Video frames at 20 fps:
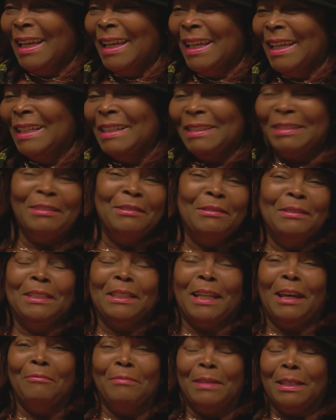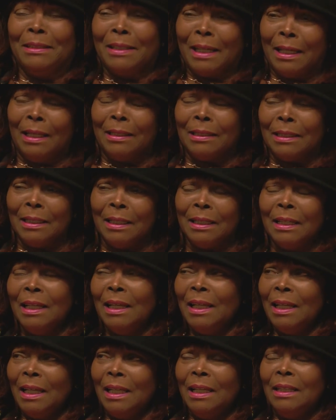He's always coming, cuddling.
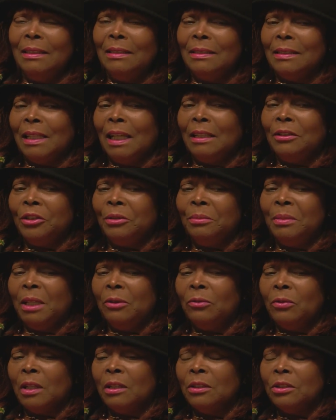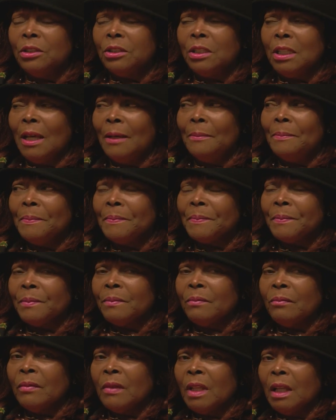He said to me once, um,
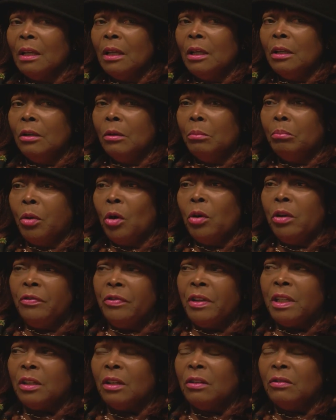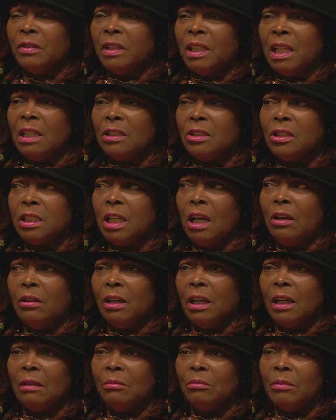your boyfriend over there
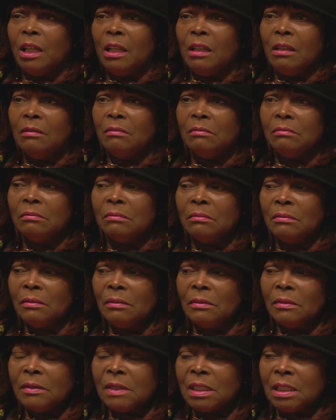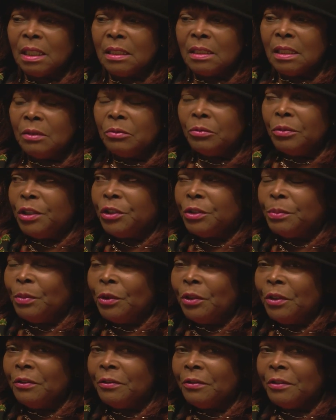staring at me. I said, which
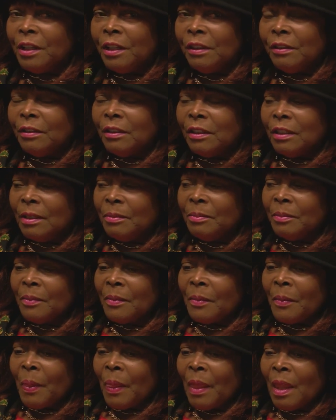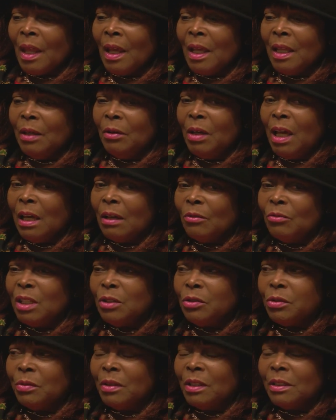boyfriend? Yeah, which one? Yeah, yeah which
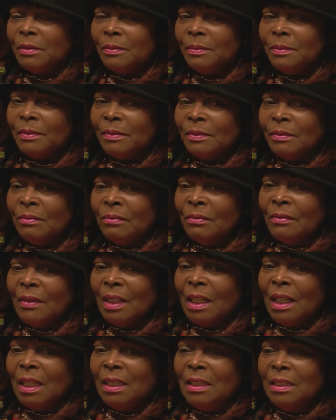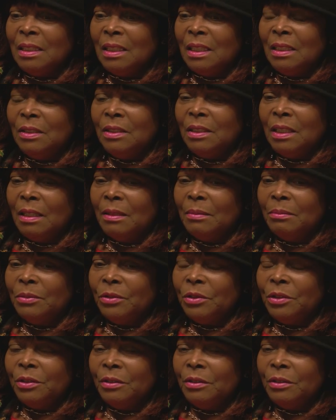one? Which one? Yeah, yeah. I said, um,